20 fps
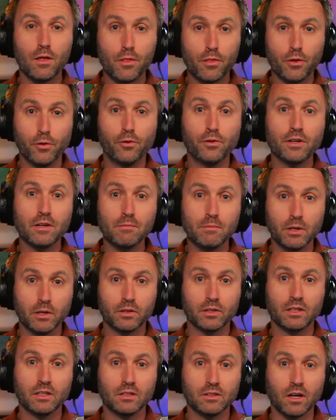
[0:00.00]
$30
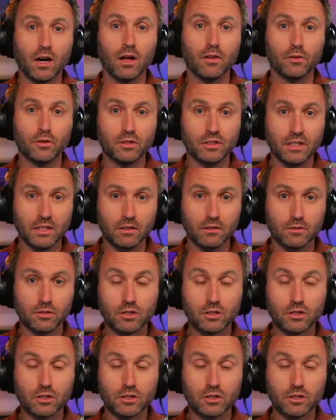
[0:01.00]
million deal.